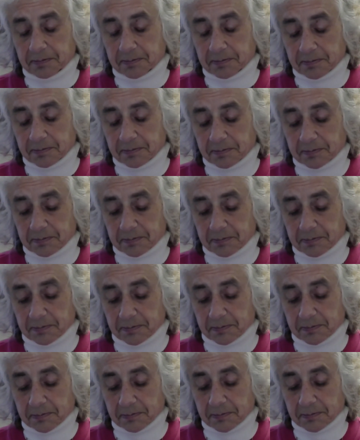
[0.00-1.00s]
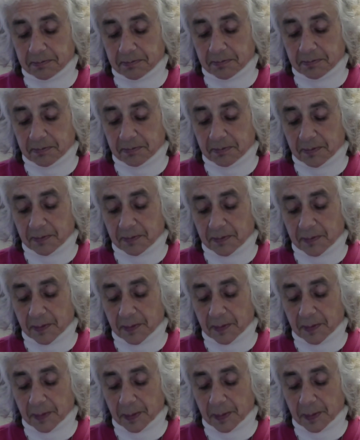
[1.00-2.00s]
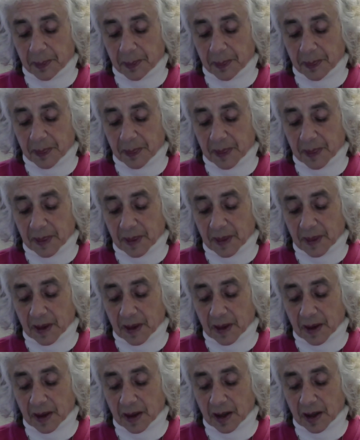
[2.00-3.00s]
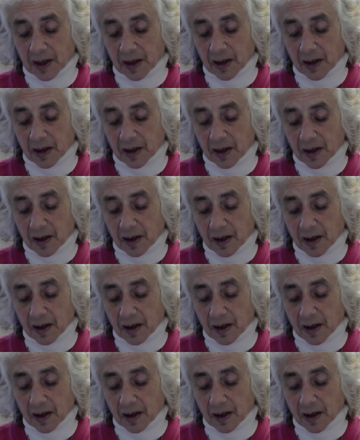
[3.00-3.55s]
(no one is talking)